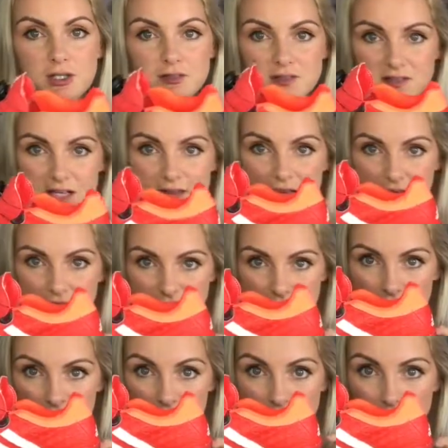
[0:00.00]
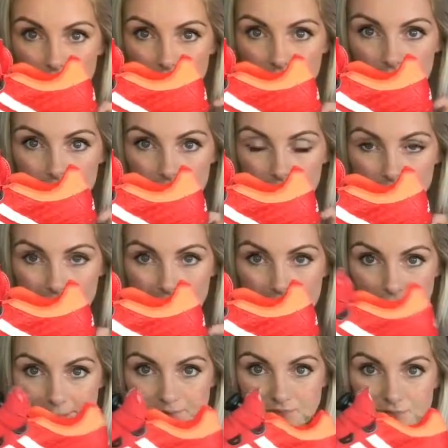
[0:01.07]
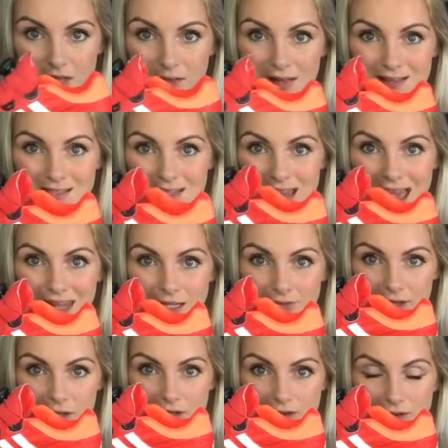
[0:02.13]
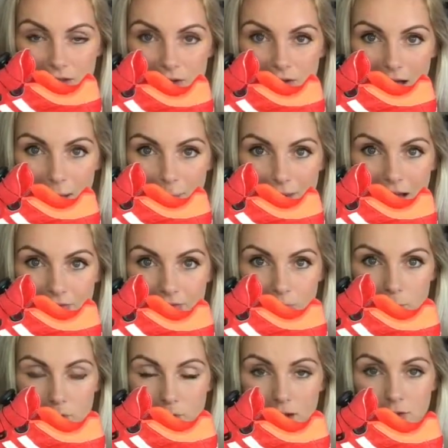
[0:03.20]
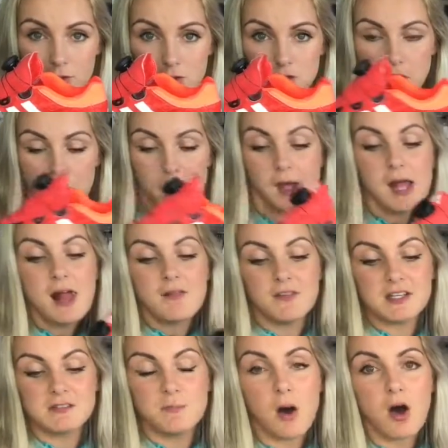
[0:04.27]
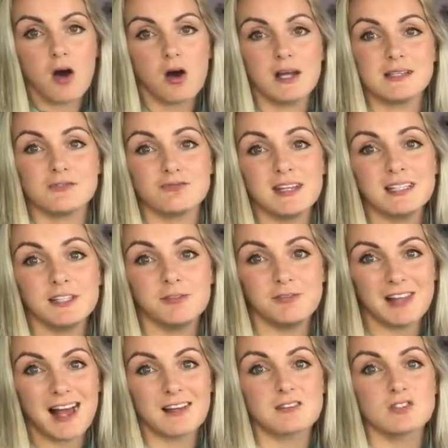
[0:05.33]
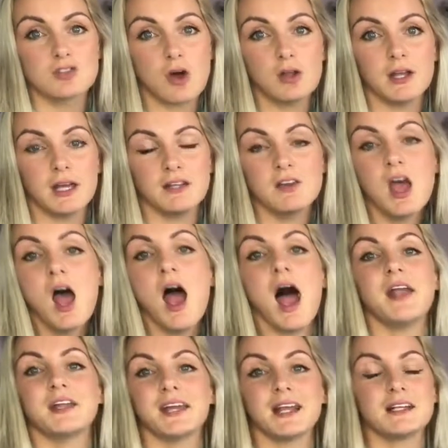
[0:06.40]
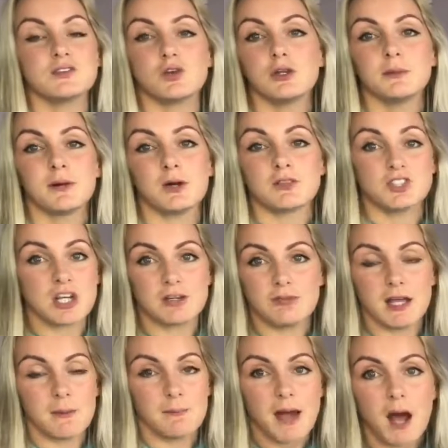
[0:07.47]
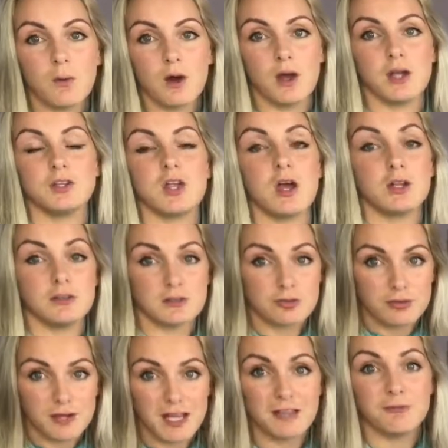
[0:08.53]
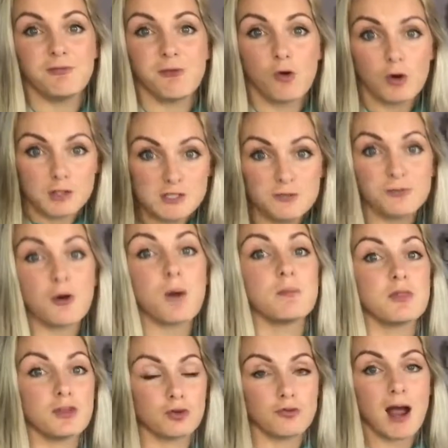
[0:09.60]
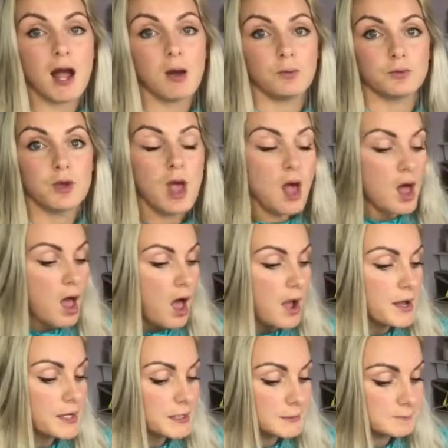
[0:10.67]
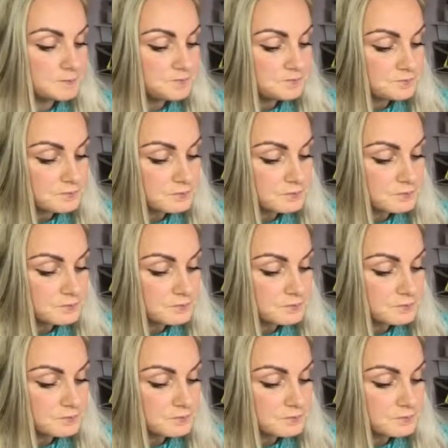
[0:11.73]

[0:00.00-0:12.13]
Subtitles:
can see there's like a little heel at the back. Like that's an elevated little like platform on the back of the shoe. This part is really flat and solid, and again it's all about generating power and creating force from the ground, and